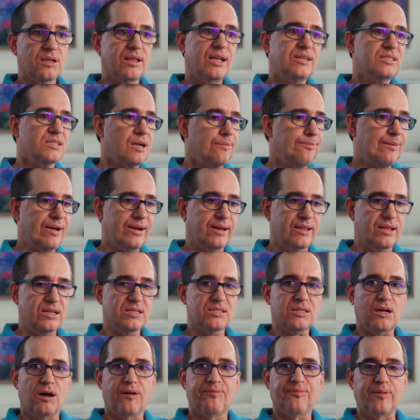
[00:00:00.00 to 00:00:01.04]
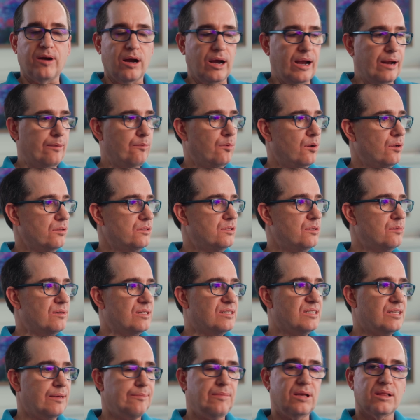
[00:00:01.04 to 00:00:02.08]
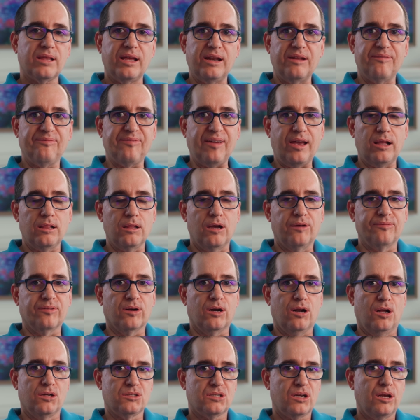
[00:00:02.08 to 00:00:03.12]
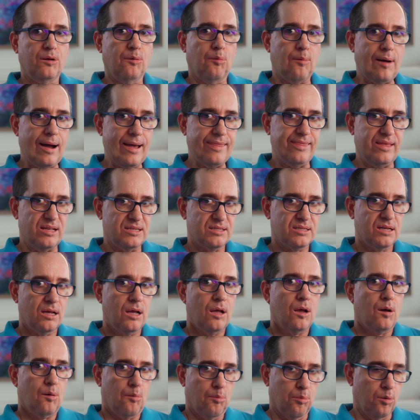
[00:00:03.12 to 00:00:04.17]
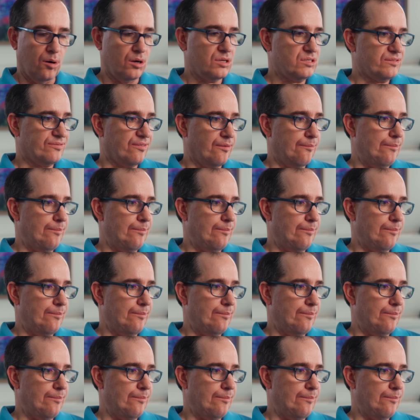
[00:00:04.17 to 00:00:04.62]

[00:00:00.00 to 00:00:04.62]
let's jump into the software and we'll do a simulated failover and I'll show you why this works for